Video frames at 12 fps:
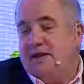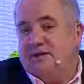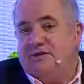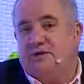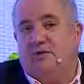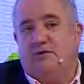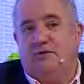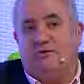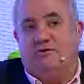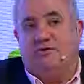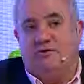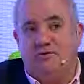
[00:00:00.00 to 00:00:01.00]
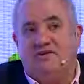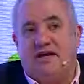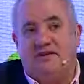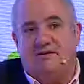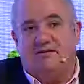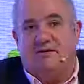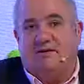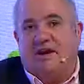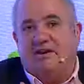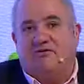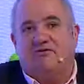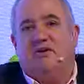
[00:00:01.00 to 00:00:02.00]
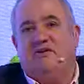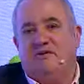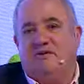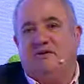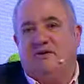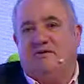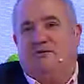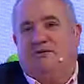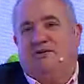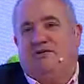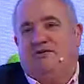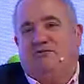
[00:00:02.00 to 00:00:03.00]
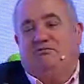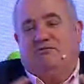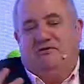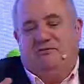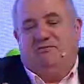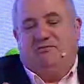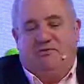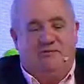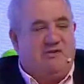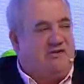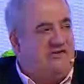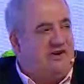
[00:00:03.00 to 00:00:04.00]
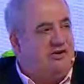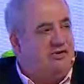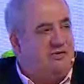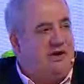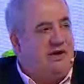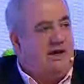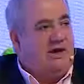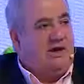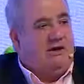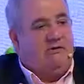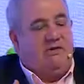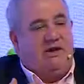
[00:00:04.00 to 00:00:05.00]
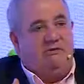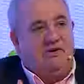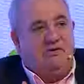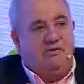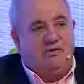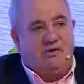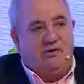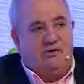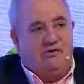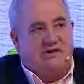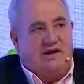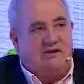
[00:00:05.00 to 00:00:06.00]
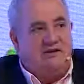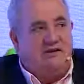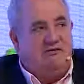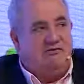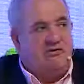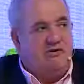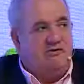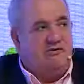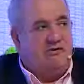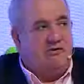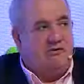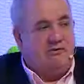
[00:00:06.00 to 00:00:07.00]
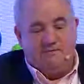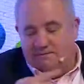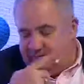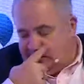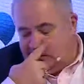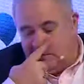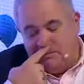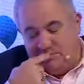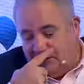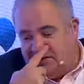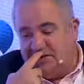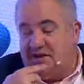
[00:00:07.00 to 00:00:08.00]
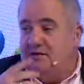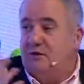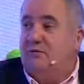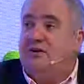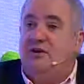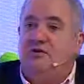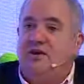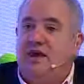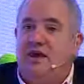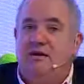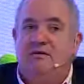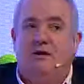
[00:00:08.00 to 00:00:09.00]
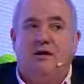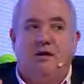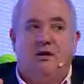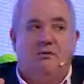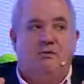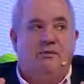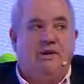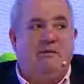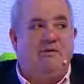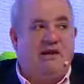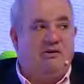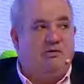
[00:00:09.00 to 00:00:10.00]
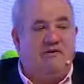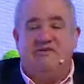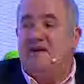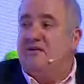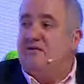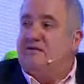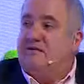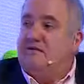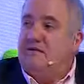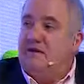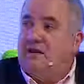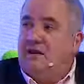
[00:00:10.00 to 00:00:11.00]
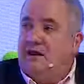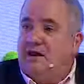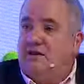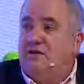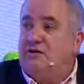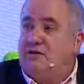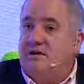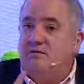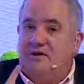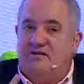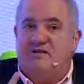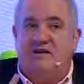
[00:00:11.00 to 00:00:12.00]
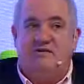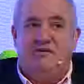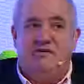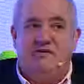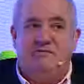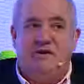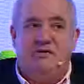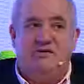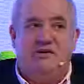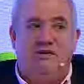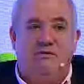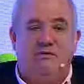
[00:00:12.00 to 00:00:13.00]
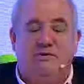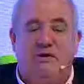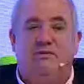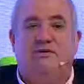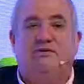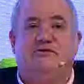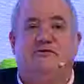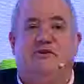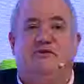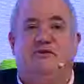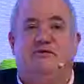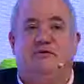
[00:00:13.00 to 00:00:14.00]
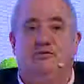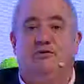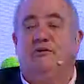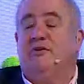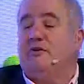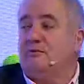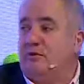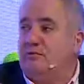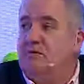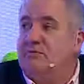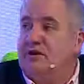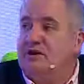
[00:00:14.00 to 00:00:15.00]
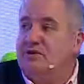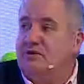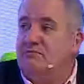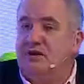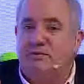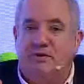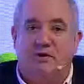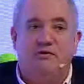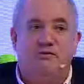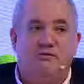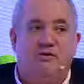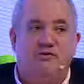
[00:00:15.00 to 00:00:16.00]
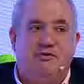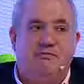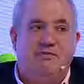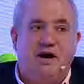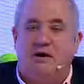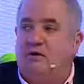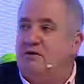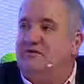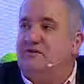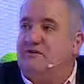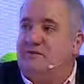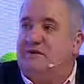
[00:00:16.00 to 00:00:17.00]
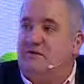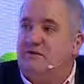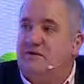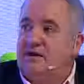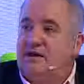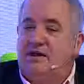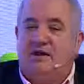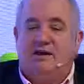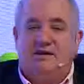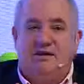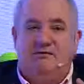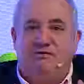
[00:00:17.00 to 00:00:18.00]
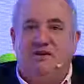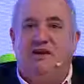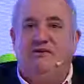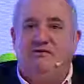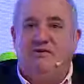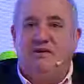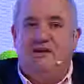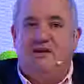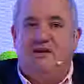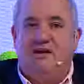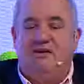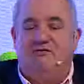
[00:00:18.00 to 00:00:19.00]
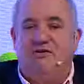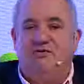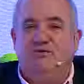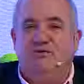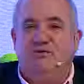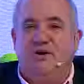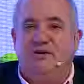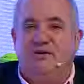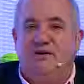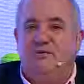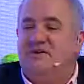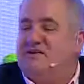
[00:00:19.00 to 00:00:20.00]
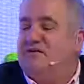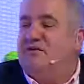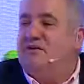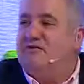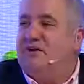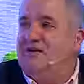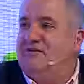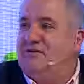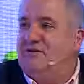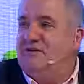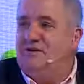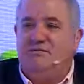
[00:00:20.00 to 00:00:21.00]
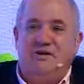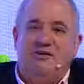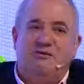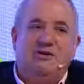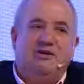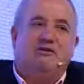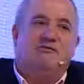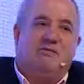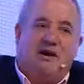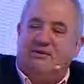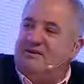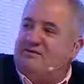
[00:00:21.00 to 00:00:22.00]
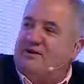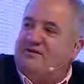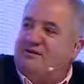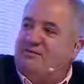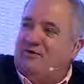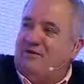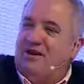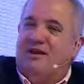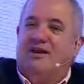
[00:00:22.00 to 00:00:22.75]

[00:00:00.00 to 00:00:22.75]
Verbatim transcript: So to do that, again, France is a, is a, is a specific country. We, we took a, a slightly different um, position than the one in U K. We will build twelve centers, uh, not only one center, because you know, we want, first of all, to cover the whole population, but we also want to embark all the hospital. If we did, if we do one, only one center in France, you know, in, in the middle of Paris, for example,